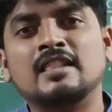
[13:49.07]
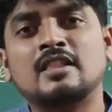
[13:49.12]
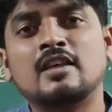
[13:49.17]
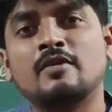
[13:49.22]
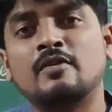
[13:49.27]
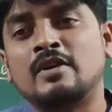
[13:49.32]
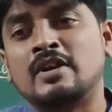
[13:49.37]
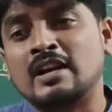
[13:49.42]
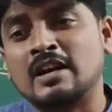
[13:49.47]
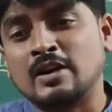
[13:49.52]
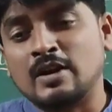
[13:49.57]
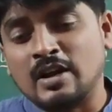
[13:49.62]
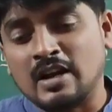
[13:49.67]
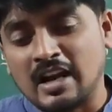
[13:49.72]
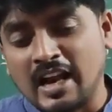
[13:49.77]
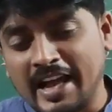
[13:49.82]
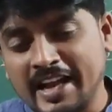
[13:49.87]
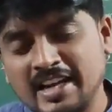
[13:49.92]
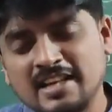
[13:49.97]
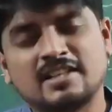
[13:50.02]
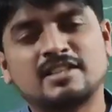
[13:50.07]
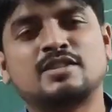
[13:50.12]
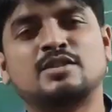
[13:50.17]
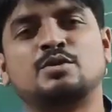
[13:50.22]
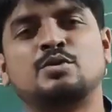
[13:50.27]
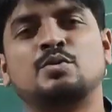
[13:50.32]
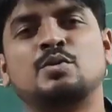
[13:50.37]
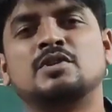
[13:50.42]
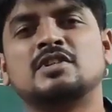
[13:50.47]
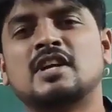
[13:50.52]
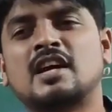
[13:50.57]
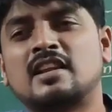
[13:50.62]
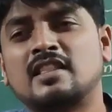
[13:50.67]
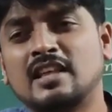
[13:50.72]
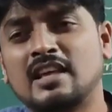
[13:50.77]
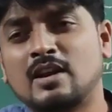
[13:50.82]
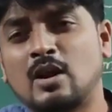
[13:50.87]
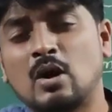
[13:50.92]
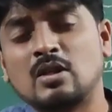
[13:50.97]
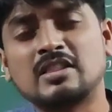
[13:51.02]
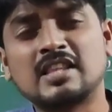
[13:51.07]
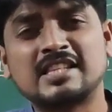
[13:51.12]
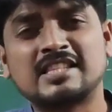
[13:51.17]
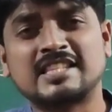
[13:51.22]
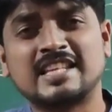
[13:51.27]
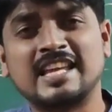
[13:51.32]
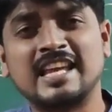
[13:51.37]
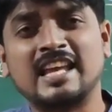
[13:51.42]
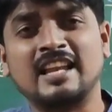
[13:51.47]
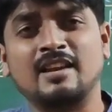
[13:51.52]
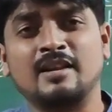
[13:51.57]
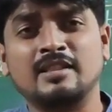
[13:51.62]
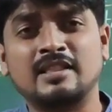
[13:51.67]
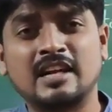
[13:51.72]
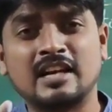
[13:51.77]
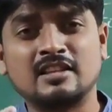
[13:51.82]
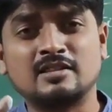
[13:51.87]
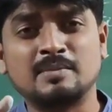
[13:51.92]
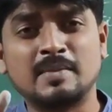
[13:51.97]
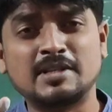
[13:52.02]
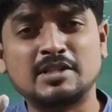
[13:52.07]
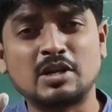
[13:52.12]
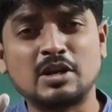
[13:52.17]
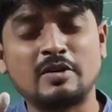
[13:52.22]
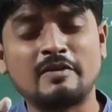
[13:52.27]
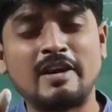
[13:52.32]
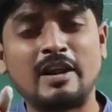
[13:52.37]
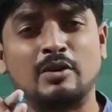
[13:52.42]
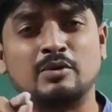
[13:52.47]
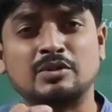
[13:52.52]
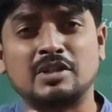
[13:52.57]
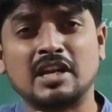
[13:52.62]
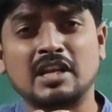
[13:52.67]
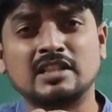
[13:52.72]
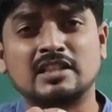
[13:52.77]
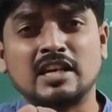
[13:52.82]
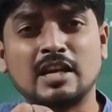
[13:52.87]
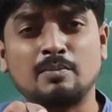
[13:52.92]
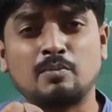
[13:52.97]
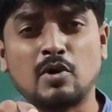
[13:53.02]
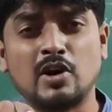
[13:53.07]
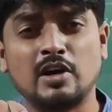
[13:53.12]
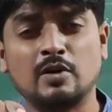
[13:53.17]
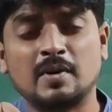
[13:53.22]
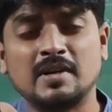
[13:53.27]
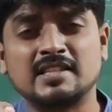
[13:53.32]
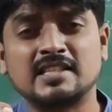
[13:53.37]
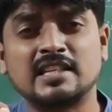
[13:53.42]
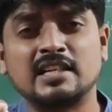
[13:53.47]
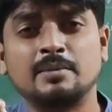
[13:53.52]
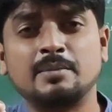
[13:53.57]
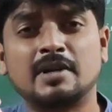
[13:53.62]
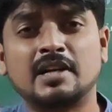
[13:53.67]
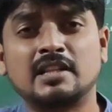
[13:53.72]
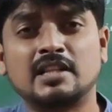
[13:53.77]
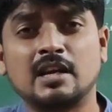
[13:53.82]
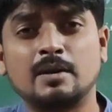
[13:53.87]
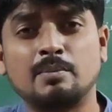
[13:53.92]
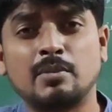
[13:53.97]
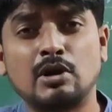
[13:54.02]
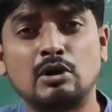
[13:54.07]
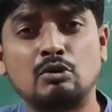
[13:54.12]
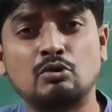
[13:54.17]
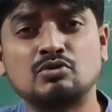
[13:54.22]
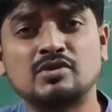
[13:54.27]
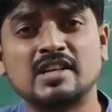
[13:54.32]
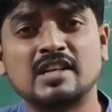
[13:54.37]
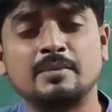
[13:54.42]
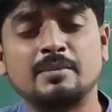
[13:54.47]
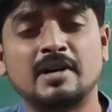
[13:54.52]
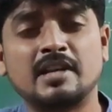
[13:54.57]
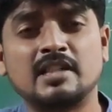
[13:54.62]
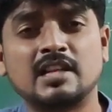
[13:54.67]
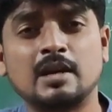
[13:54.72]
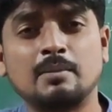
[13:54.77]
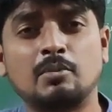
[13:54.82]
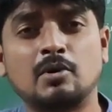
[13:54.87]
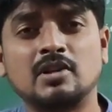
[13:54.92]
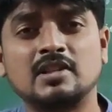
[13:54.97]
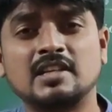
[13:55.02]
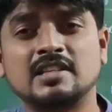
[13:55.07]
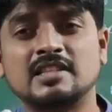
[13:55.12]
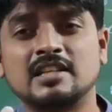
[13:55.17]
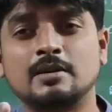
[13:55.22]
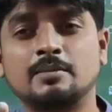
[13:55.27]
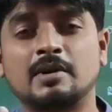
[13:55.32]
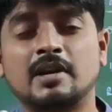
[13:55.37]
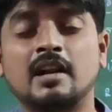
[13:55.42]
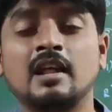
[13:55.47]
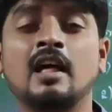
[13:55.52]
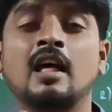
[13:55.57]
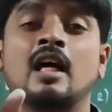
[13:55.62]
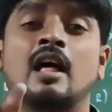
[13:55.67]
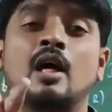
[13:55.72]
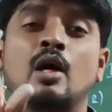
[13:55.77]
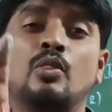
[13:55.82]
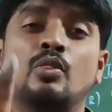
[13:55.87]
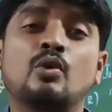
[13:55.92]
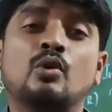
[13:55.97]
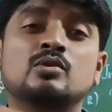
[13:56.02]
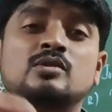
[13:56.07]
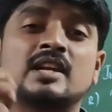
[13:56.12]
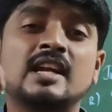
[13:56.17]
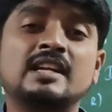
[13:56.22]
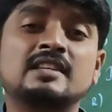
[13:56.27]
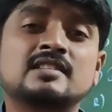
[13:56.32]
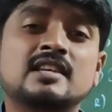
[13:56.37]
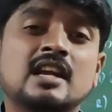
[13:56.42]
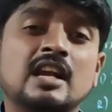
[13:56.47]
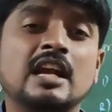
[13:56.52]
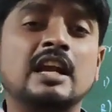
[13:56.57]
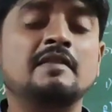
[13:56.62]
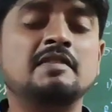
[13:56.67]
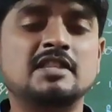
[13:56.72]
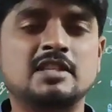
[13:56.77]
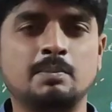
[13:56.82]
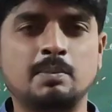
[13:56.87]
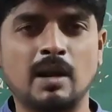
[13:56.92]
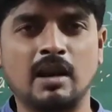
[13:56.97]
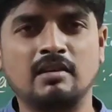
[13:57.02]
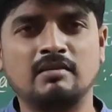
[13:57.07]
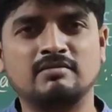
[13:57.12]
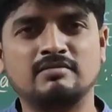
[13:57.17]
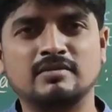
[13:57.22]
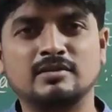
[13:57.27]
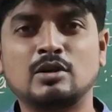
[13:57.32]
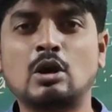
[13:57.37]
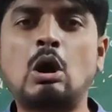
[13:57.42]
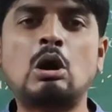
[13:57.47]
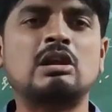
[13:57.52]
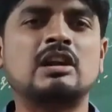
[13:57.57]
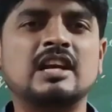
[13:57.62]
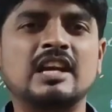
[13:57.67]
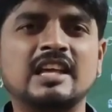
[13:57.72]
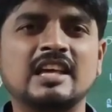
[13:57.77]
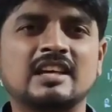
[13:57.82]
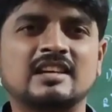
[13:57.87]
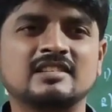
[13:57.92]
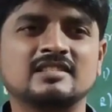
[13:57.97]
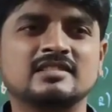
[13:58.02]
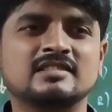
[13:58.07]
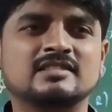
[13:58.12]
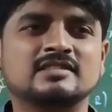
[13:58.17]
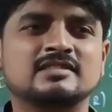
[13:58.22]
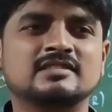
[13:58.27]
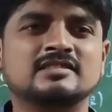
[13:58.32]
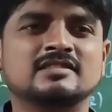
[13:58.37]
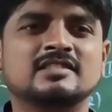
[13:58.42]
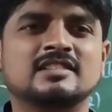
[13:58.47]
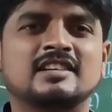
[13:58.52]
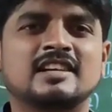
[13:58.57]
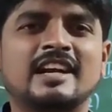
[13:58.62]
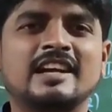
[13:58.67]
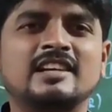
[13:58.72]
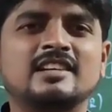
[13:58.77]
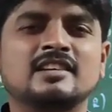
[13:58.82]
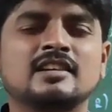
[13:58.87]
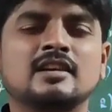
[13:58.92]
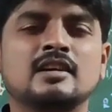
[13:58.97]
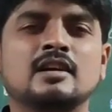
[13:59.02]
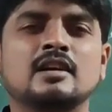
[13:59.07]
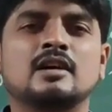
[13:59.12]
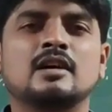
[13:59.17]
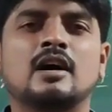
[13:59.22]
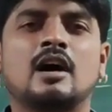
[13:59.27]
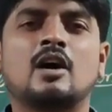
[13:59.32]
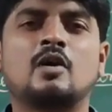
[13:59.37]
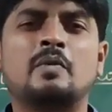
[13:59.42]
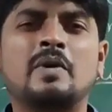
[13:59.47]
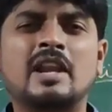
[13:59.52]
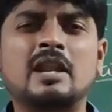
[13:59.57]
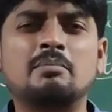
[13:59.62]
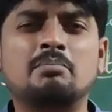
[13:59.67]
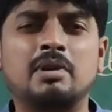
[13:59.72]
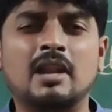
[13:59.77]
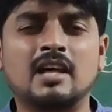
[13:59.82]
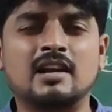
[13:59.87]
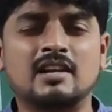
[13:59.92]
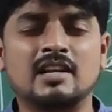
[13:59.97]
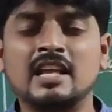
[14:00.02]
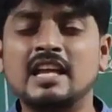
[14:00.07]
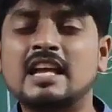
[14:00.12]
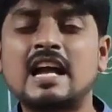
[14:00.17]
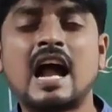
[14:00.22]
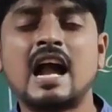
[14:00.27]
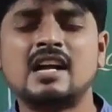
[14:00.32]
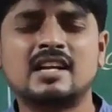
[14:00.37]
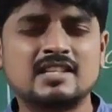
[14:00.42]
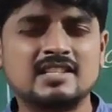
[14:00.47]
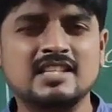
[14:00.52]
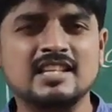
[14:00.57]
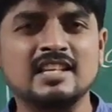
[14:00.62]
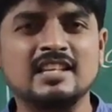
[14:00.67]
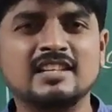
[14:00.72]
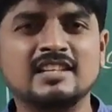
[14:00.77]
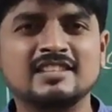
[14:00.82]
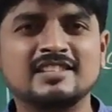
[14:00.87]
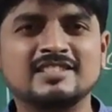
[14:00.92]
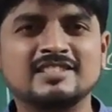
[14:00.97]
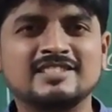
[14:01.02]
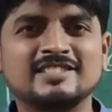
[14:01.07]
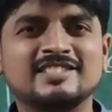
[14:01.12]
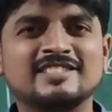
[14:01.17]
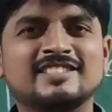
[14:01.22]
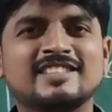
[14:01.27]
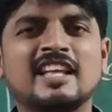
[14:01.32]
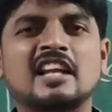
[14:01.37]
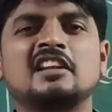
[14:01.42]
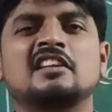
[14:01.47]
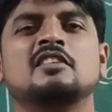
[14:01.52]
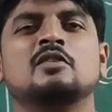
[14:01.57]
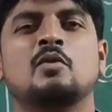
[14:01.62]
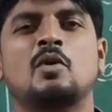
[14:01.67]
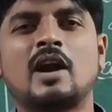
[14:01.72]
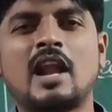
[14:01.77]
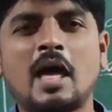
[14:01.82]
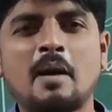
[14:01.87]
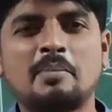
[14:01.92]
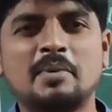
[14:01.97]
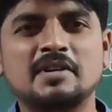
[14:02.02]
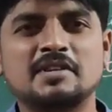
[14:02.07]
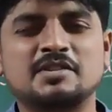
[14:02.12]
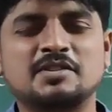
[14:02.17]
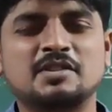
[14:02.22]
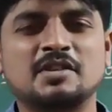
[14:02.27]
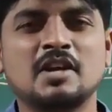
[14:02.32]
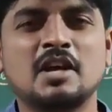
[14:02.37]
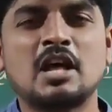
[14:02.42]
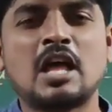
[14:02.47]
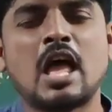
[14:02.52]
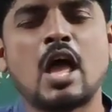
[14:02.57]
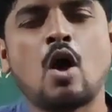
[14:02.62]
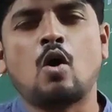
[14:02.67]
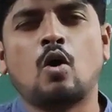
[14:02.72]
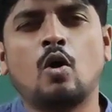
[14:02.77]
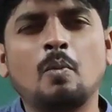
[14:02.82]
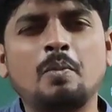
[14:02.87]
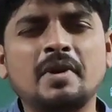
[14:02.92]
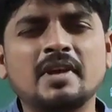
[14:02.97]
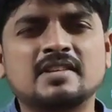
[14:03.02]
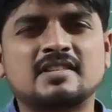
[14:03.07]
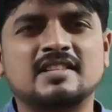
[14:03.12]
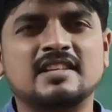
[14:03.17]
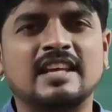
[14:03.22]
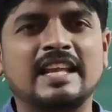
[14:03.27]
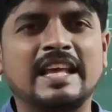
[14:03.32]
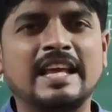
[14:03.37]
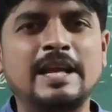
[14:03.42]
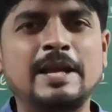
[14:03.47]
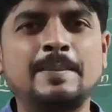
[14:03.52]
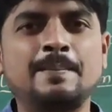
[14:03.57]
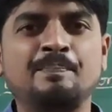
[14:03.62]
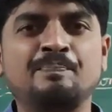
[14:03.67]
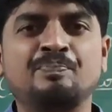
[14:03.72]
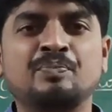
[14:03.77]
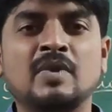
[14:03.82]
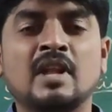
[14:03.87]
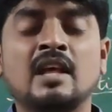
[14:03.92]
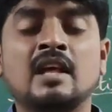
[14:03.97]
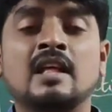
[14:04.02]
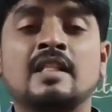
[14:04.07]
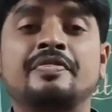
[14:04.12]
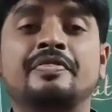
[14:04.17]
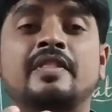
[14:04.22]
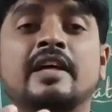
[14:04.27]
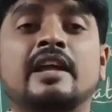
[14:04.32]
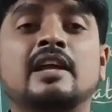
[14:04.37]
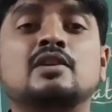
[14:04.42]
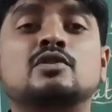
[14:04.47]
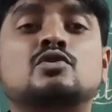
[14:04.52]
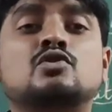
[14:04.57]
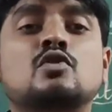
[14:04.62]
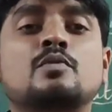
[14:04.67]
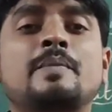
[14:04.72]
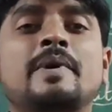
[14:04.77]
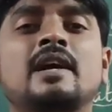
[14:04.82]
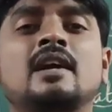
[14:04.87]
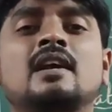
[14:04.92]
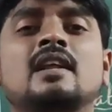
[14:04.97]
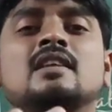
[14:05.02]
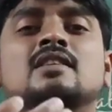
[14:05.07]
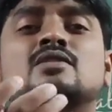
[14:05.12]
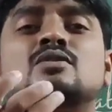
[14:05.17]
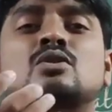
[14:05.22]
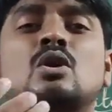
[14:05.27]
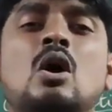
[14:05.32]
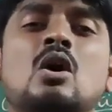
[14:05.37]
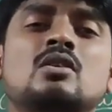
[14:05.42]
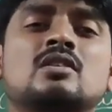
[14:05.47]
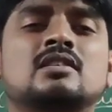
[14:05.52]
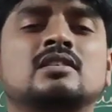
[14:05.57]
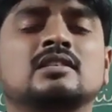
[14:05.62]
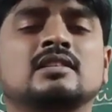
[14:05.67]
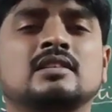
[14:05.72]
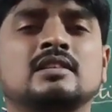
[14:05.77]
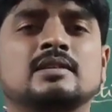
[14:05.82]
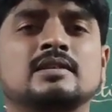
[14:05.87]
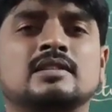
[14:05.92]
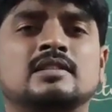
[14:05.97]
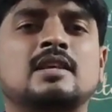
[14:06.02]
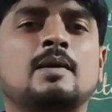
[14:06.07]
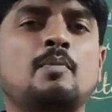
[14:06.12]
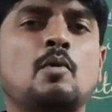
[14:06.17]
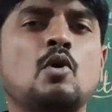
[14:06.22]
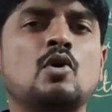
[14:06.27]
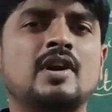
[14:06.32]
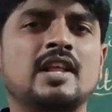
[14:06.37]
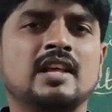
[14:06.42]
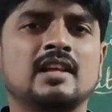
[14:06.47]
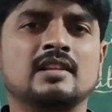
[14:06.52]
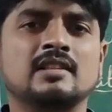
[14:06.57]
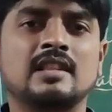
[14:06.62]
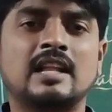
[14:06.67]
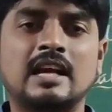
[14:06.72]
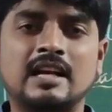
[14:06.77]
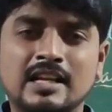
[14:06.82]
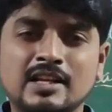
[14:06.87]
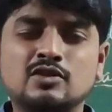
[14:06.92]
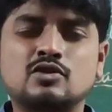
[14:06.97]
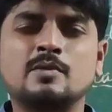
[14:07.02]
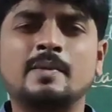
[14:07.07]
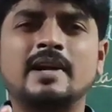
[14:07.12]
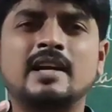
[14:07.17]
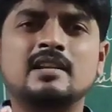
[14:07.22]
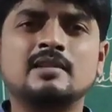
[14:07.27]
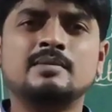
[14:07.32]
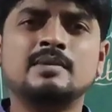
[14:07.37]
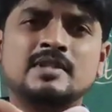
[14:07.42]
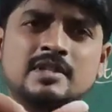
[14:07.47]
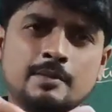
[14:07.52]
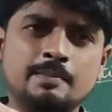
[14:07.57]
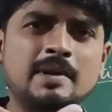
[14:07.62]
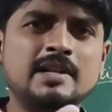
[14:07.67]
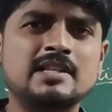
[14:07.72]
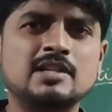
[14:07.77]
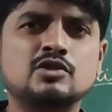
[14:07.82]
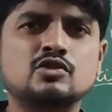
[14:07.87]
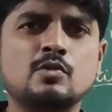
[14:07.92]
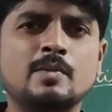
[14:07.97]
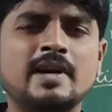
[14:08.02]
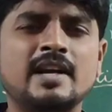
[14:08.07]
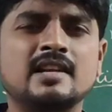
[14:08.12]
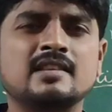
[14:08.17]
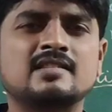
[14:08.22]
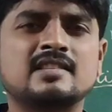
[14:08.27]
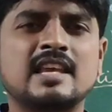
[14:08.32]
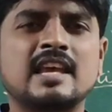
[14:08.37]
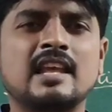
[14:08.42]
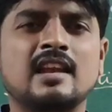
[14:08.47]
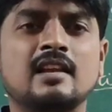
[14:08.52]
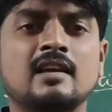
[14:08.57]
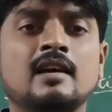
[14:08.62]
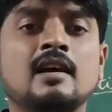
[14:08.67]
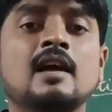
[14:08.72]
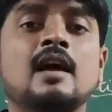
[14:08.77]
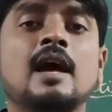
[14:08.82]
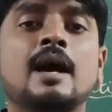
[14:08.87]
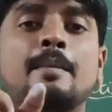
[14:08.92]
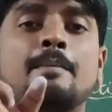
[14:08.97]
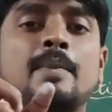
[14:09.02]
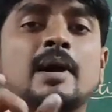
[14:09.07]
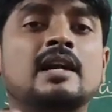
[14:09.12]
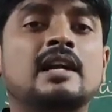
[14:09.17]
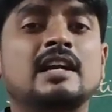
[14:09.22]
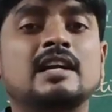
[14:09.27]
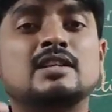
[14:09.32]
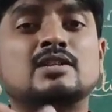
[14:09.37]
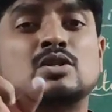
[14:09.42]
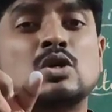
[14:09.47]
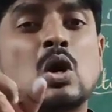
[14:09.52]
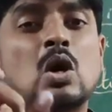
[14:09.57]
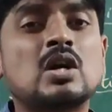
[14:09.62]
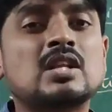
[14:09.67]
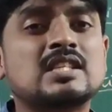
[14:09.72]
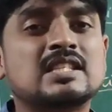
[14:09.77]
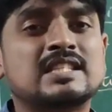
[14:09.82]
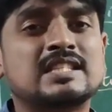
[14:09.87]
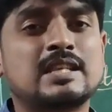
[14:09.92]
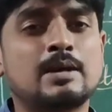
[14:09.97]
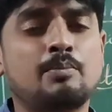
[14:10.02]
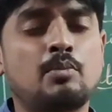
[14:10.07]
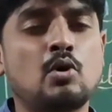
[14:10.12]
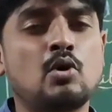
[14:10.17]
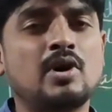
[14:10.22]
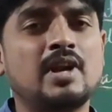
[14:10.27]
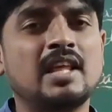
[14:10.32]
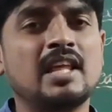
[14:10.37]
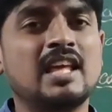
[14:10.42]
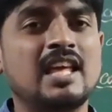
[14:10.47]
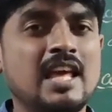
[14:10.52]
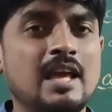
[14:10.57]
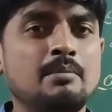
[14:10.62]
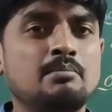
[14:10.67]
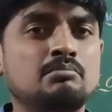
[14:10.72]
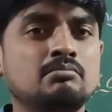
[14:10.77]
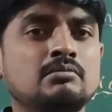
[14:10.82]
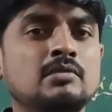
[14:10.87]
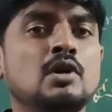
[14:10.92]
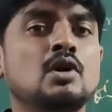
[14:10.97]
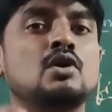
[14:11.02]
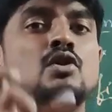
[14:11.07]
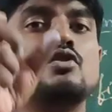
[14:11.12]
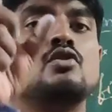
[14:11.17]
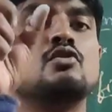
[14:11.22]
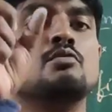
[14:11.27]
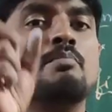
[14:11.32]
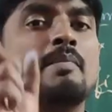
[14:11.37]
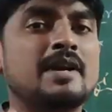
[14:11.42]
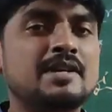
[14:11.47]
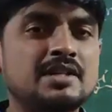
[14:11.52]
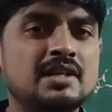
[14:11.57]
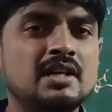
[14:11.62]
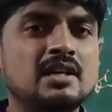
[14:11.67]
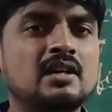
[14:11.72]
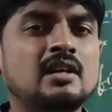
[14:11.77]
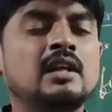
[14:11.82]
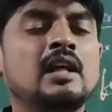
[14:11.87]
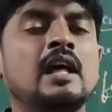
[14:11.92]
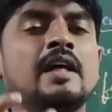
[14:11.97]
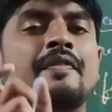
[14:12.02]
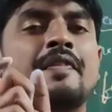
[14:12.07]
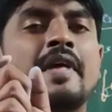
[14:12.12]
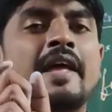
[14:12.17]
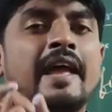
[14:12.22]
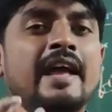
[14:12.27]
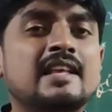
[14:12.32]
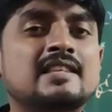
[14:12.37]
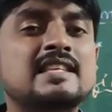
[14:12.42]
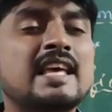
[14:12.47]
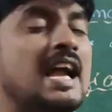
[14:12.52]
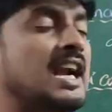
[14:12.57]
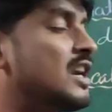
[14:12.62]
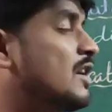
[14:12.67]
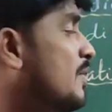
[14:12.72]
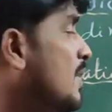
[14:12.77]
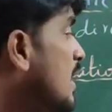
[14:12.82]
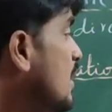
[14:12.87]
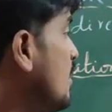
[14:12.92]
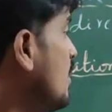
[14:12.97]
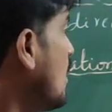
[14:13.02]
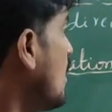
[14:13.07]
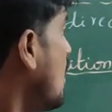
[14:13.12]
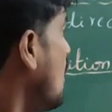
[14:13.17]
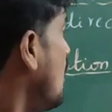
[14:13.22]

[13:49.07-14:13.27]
the lines which are there on the scale, that is measuring value 3.1 centimeter, 3.2 centimeter, 3.3 centimeter, those lines are invisible, not clear, right? Are very blurred. You can't see. Then what happens? Obviously, the instrument is not supporting. That instrument is a simple instrument, scale, but it is not supporting him to measure the exact value